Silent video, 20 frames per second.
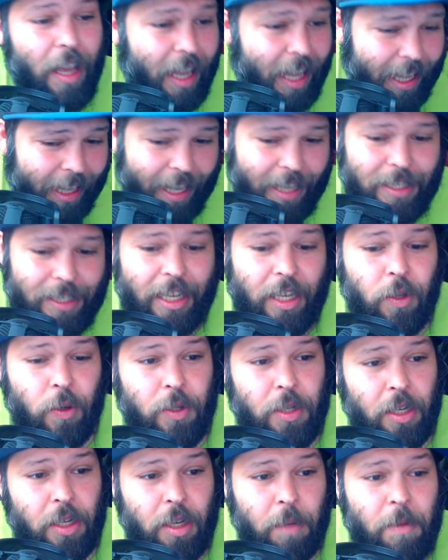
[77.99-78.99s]
against either
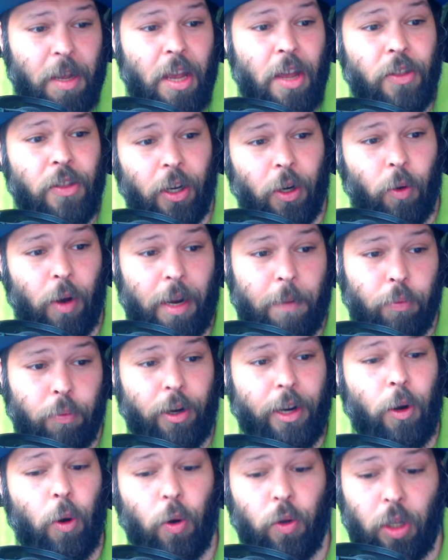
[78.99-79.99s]
system, the Grand
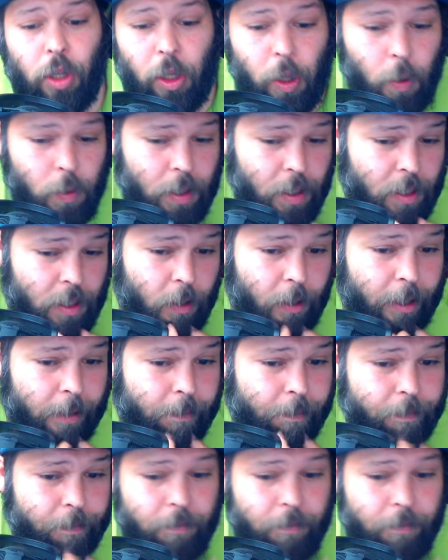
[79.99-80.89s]
Prix or the closed Sicilian.